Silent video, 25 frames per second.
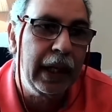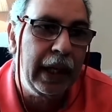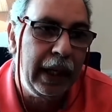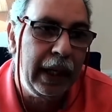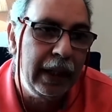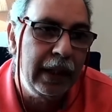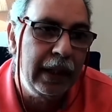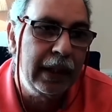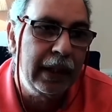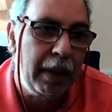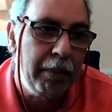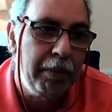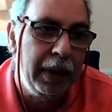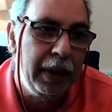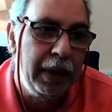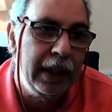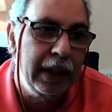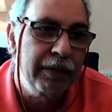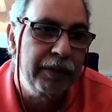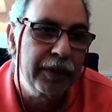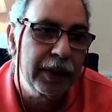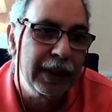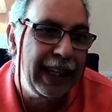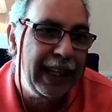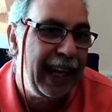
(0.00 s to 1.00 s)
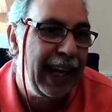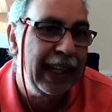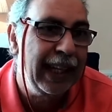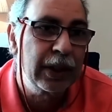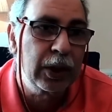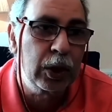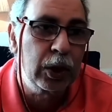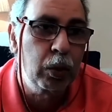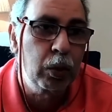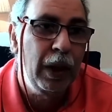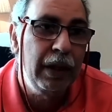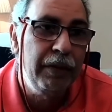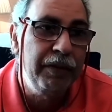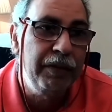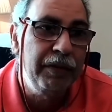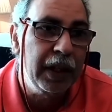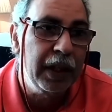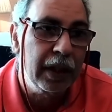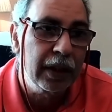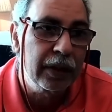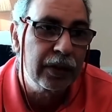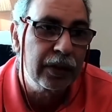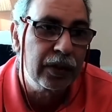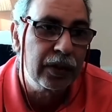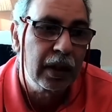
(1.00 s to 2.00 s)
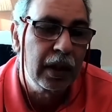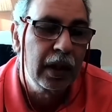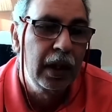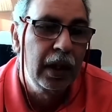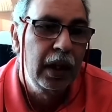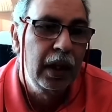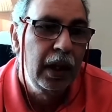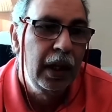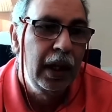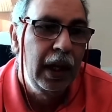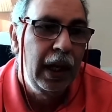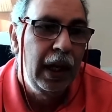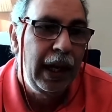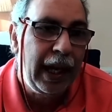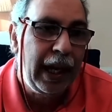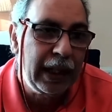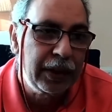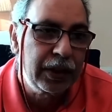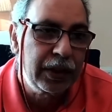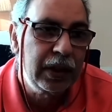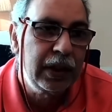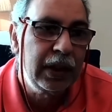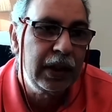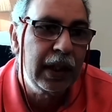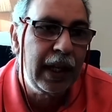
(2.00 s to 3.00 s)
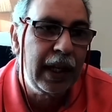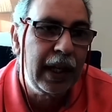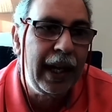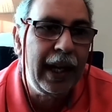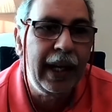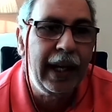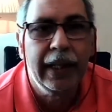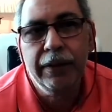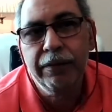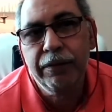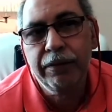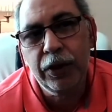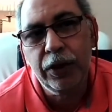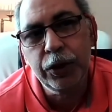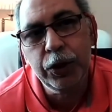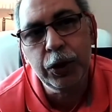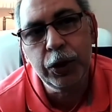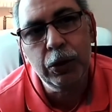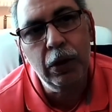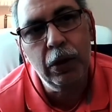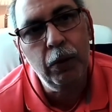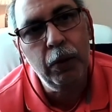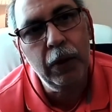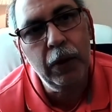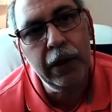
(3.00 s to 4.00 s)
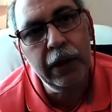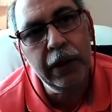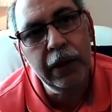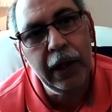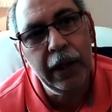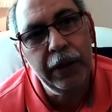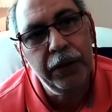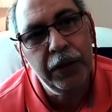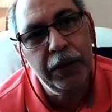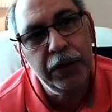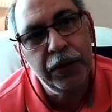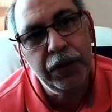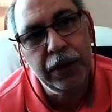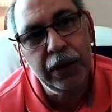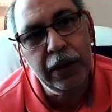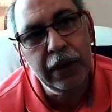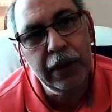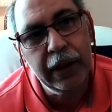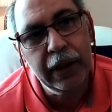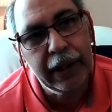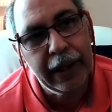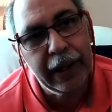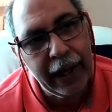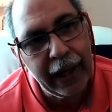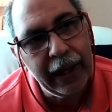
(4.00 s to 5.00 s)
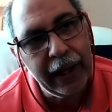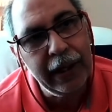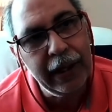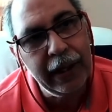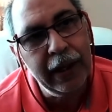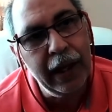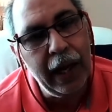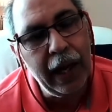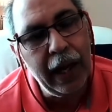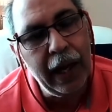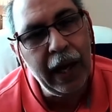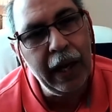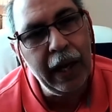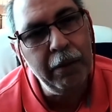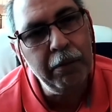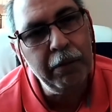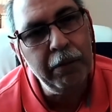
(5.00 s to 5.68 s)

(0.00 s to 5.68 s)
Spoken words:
in Dublin for the last 12 years. Last year, I had a virtual one, and this year again, I'm